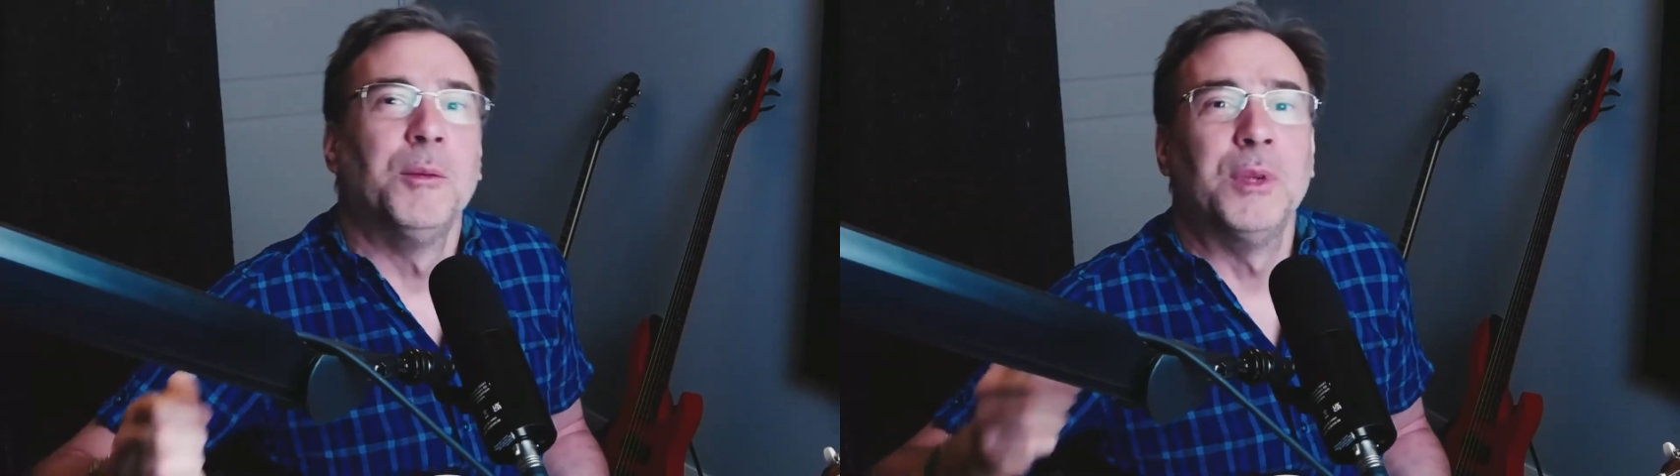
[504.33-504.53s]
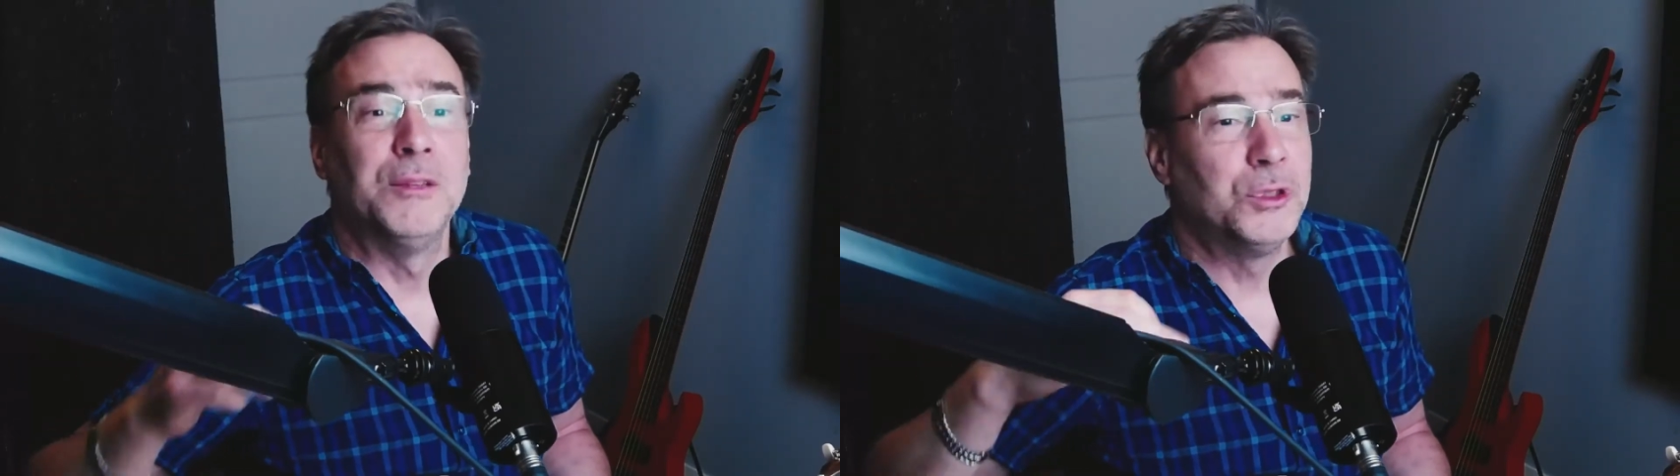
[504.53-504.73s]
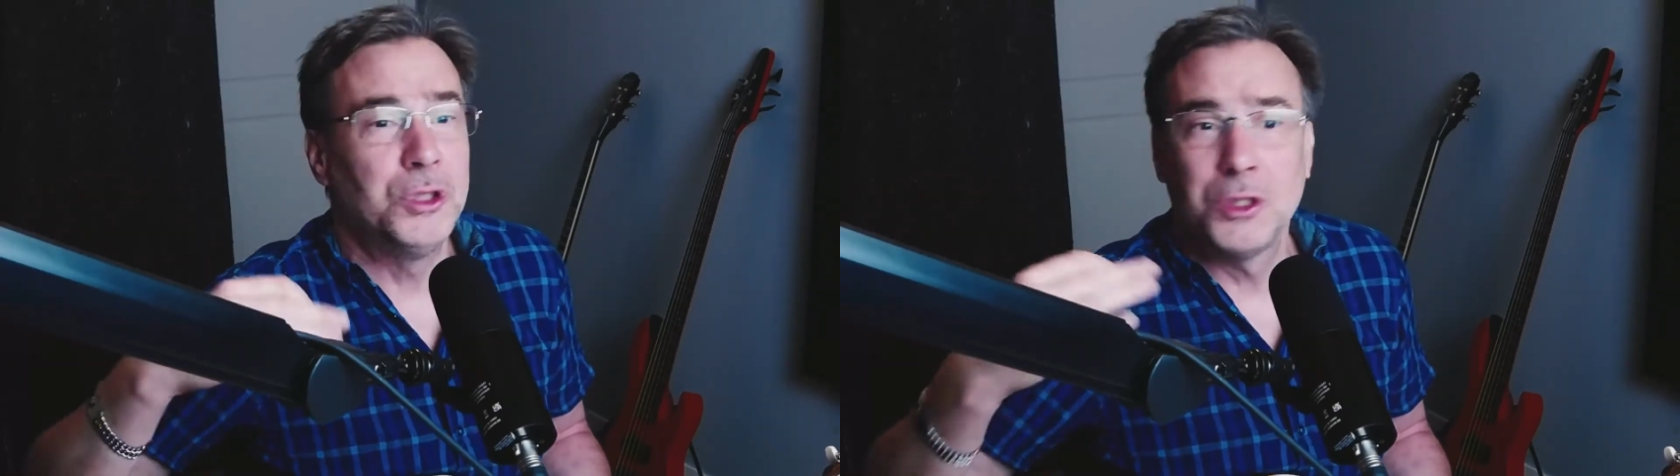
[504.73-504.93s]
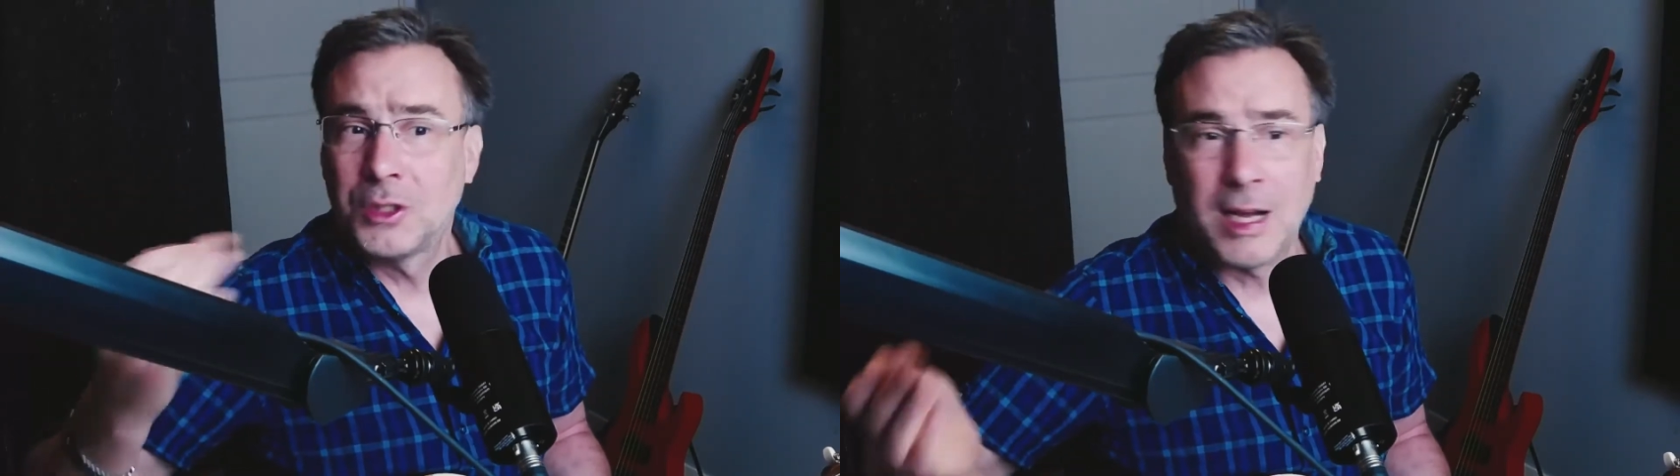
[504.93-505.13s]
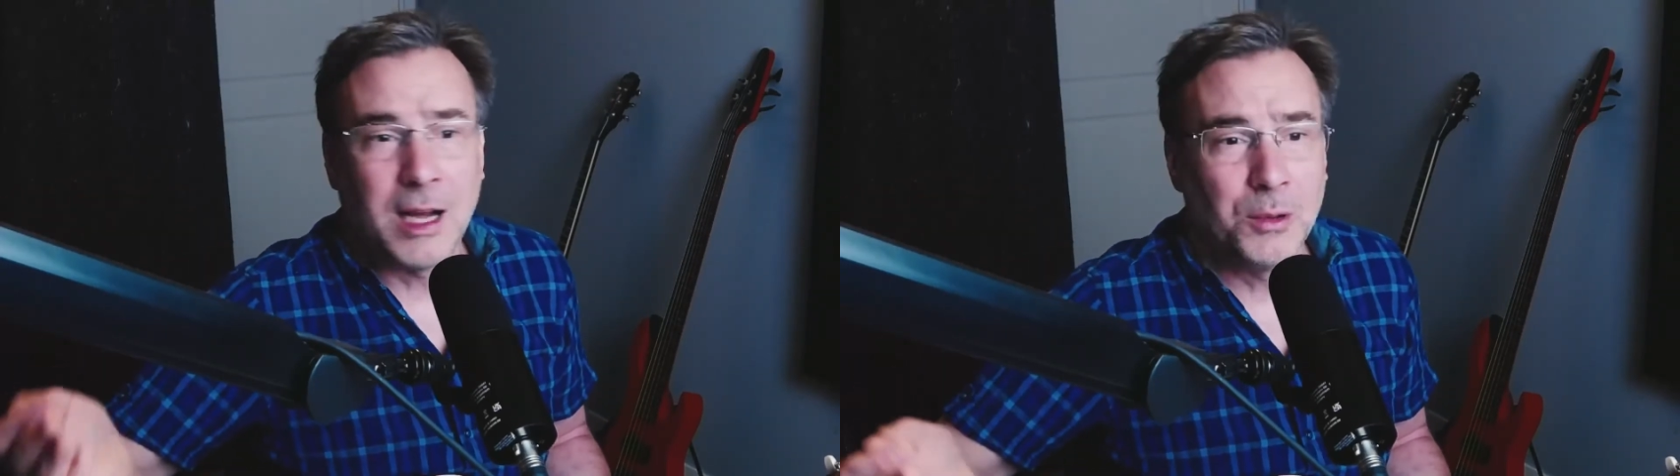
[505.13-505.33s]
But if you
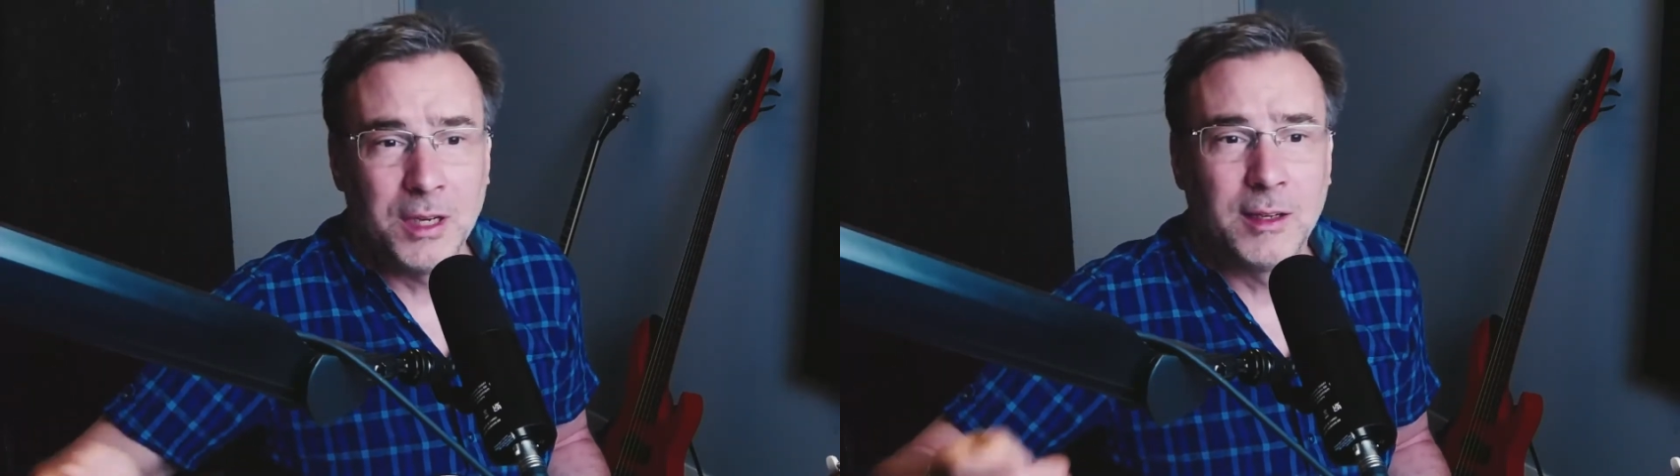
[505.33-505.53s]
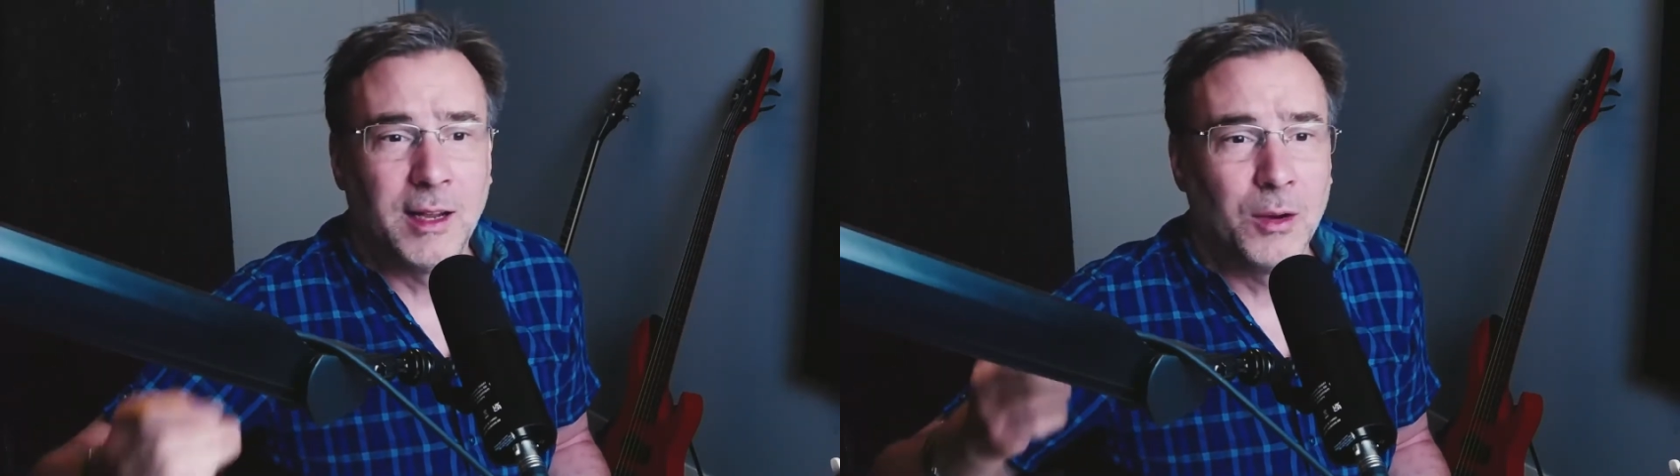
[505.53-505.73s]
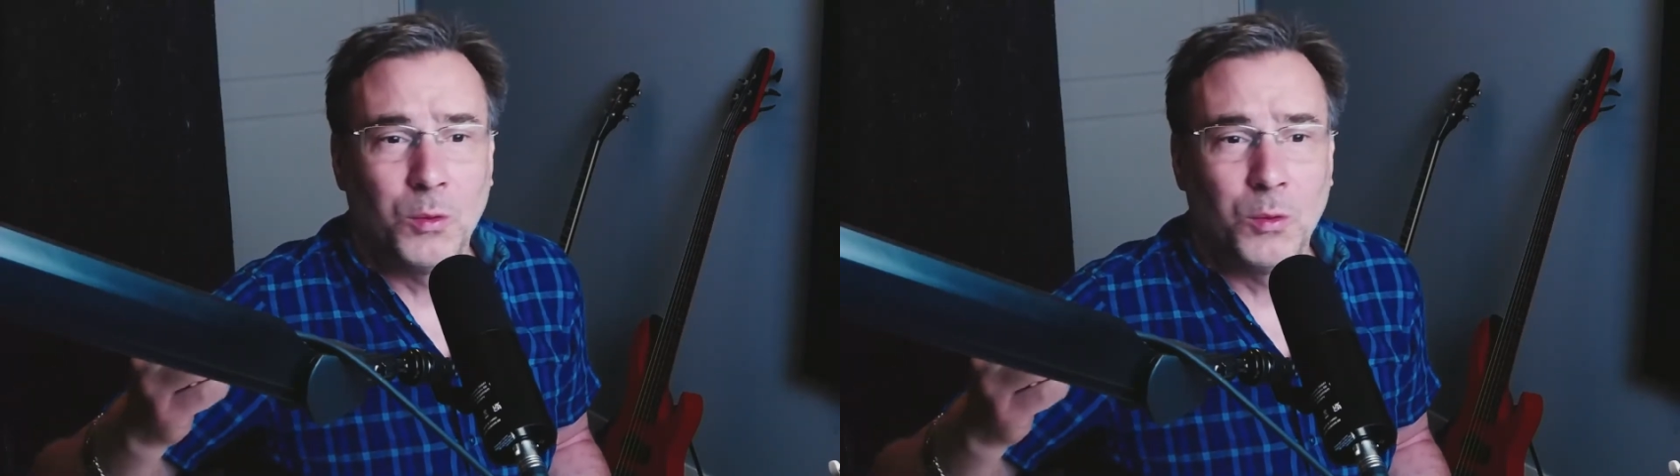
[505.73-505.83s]
just count it like